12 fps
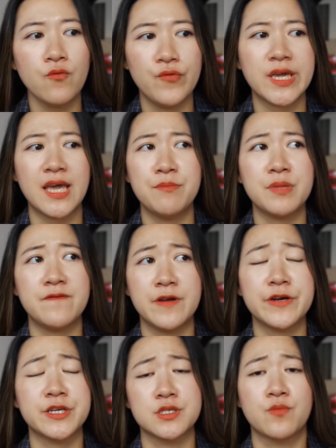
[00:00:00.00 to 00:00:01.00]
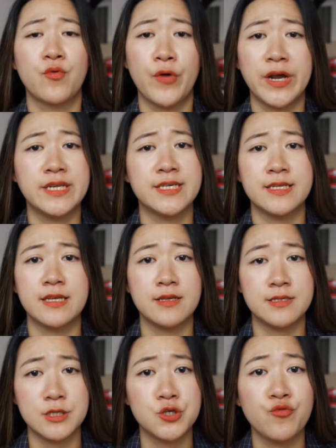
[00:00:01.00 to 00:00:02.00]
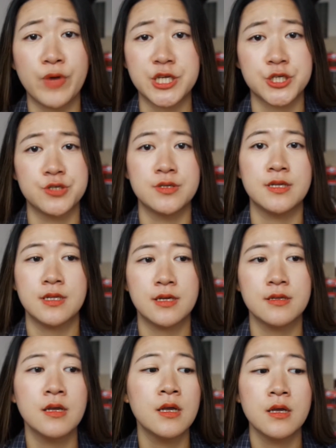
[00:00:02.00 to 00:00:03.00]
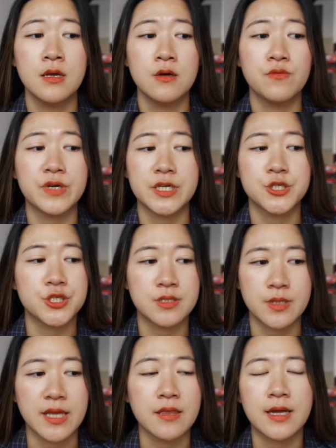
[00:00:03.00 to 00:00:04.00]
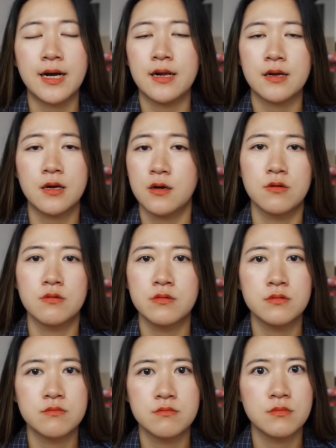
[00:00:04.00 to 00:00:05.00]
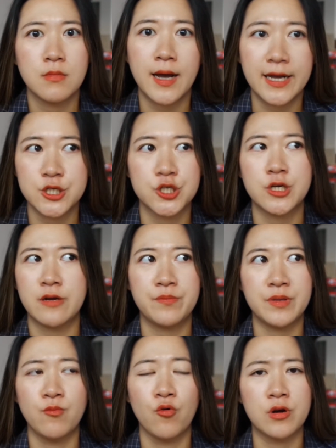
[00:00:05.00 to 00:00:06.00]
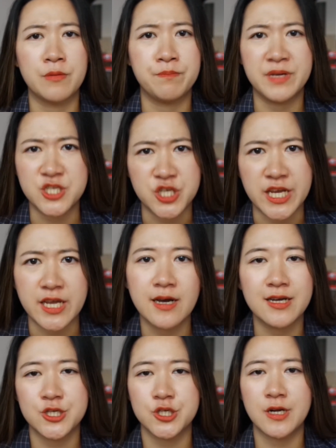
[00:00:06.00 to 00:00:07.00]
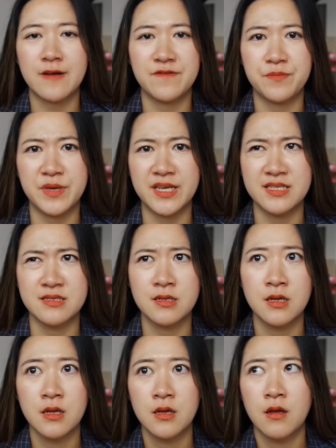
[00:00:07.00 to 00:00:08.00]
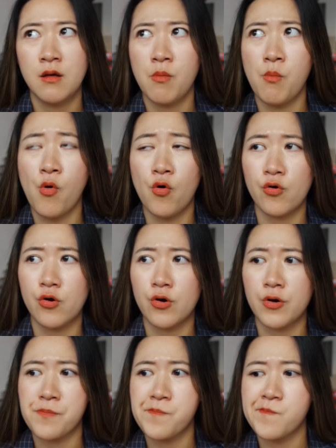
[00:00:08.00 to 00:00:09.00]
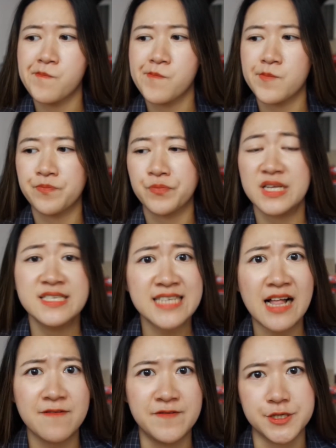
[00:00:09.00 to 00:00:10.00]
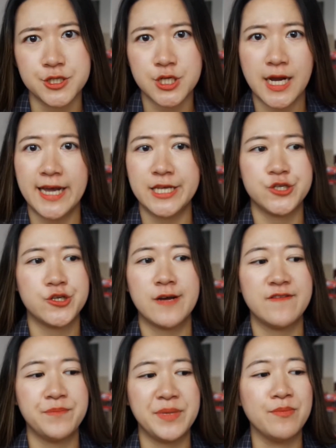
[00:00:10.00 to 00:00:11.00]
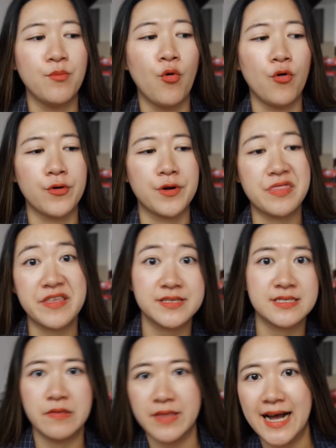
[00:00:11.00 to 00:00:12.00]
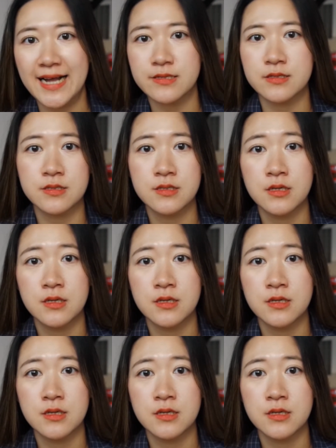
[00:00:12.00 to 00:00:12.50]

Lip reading: We can be very disappointed in the situation, and then we can just think that, oh, I should have been more bitchy, I should have been more selfish, I should have been more this and that.